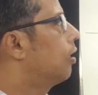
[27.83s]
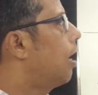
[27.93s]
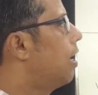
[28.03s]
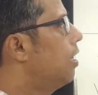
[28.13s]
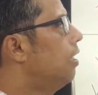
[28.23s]

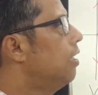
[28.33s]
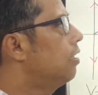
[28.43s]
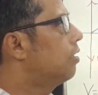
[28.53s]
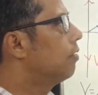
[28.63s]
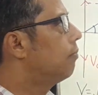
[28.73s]
Current
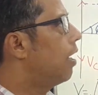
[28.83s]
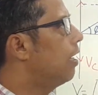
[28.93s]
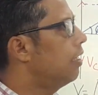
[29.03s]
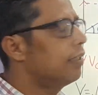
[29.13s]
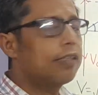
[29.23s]
is
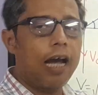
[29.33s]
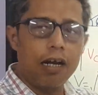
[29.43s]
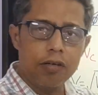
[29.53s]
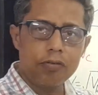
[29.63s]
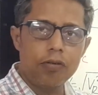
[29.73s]
varying
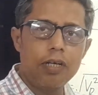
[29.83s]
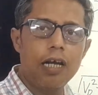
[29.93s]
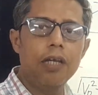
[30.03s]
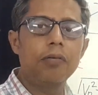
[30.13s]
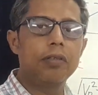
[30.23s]

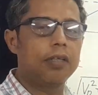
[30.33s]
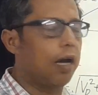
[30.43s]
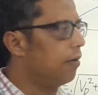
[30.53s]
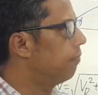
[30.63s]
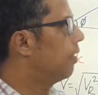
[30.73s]
sinusoidally with
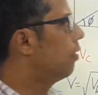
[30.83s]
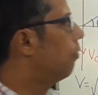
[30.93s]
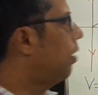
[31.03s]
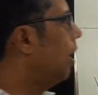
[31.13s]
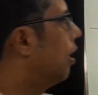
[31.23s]
time.
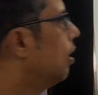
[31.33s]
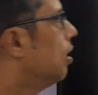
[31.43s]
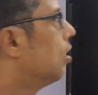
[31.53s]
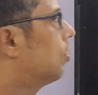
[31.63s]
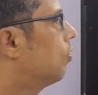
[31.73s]
Okay,
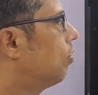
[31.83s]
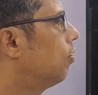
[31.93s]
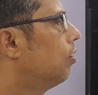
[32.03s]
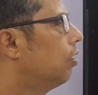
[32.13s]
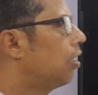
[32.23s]

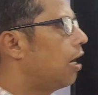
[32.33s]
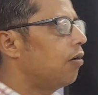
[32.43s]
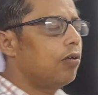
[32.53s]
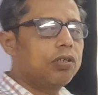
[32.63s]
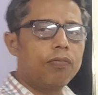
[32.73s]
so
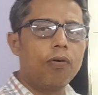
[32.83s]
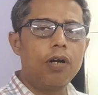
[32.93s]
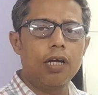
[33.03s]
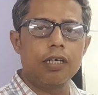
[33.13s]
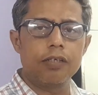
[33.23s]
and also
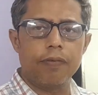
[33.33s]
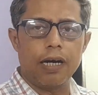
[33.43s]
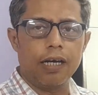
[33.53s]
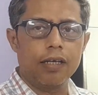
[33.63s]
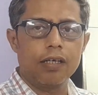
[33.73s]
voltage is
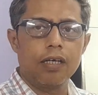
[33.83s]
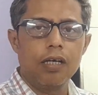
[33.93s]
varying.